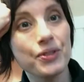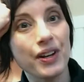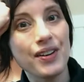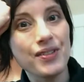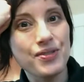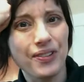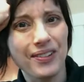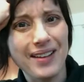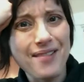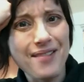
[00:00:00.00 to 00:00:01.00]
changes
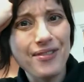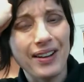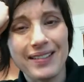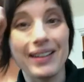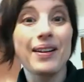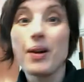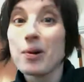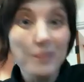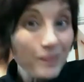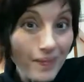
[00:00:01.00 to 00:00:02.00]
at dive sites. Like
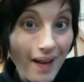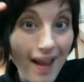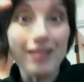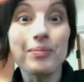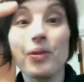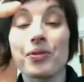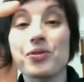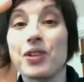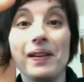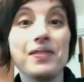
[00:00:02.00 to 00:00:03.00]
animals are
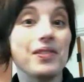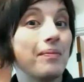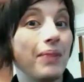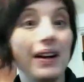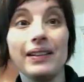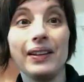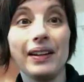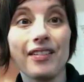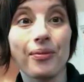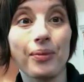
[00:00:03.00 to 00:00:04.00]
changing.
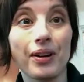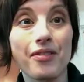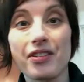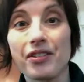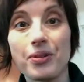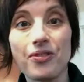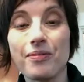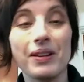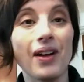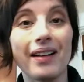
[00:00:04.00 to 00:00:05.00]
Pilings where there used to
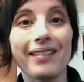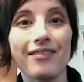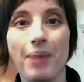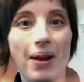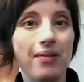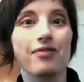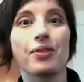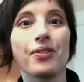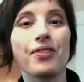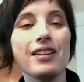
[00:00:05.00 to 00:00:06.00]
be lots of
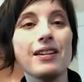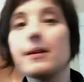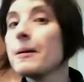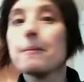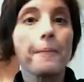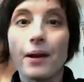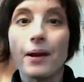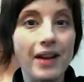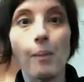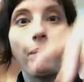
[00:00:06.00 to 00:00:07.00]
biodiversity are
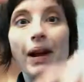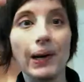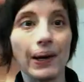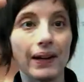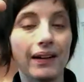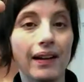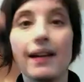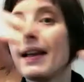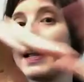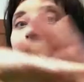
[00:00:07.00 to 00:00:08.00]
now barren.
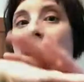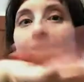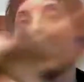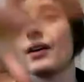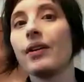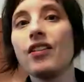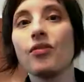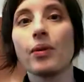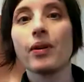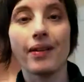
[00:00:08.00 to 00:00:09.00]
And areas
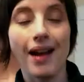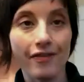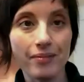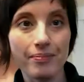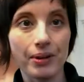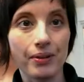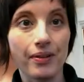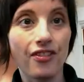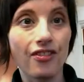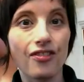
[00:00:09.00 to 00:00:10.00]
where there haven't been
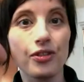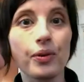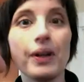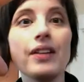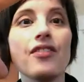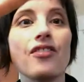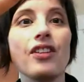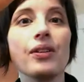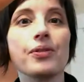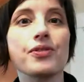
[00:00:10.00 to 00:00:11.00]
green
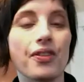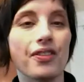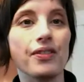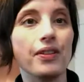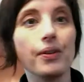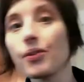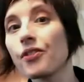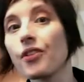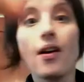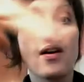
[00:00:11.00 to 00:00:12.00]
sea urchins in
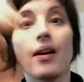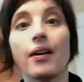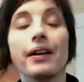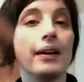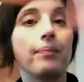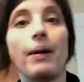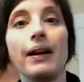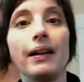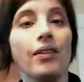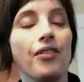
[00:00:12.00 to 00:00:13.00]
years are getting
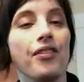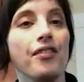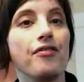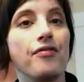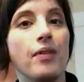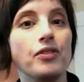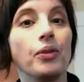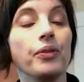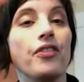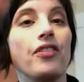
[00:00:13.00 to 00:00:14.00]
piles of
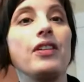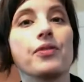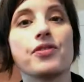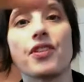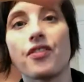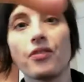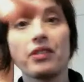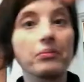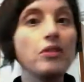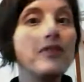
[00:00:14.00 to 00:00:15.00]
adult sea urchins. So
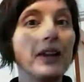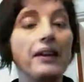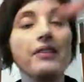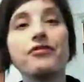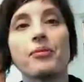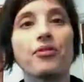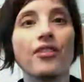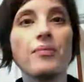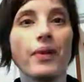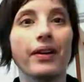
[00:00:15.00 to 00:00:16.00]
they're moving in from
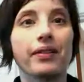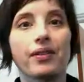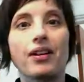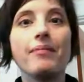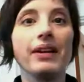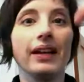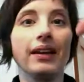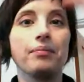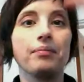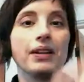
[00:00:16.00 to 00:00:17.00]
somewhere. They're coming
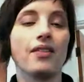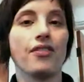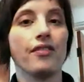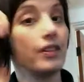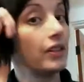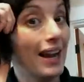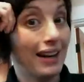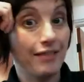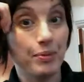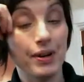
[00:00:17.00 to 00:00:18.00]
in because of the
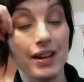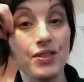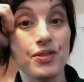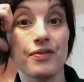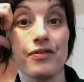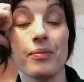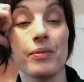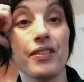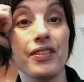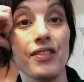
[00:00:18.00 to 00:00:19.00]
lack of predation from
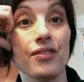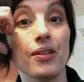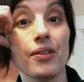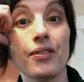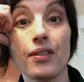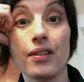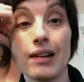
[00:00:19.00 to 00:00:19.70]
the sea stars.